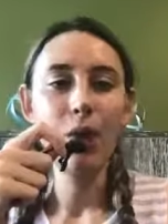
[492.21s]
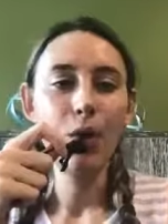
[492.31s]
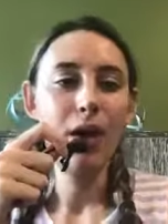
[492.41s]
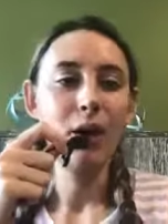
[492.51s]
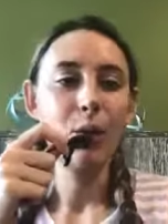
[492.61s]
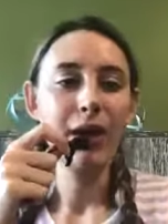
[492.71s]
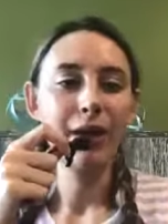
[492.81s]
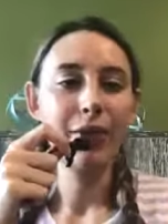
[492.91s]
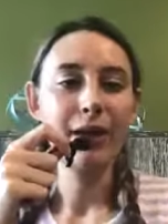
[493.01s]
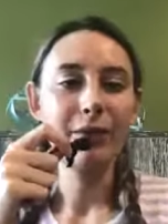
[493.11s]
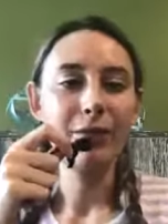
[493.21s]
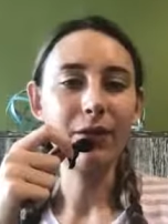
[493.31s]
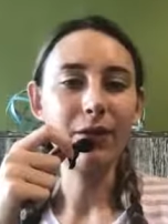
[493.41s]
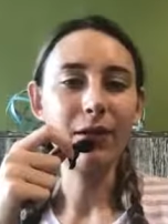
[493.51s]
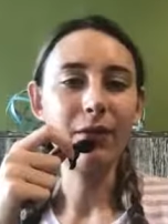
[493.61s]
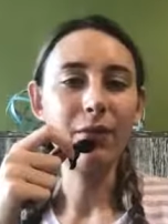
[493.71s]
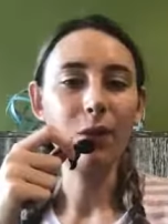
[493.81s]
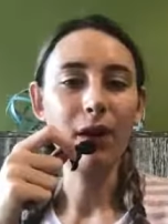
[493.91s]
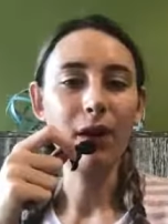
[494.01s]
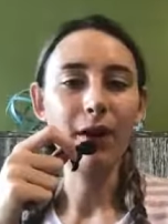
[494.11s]
or what you're grateful
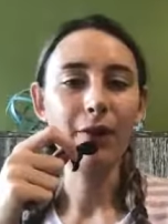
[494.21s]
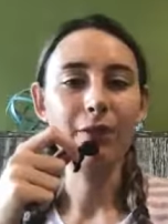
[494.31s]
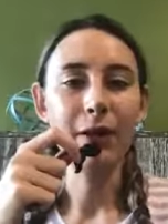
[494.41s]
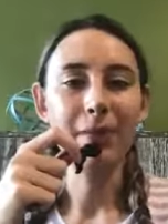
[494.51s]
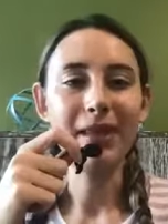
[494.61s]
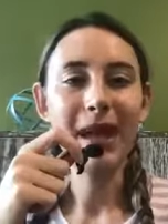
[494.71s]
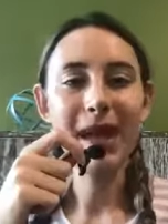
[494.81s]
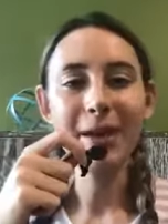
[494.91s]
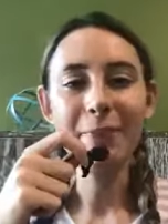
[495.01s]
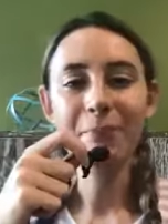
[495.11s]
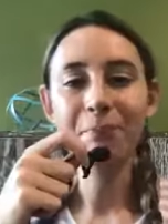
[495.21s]
for from that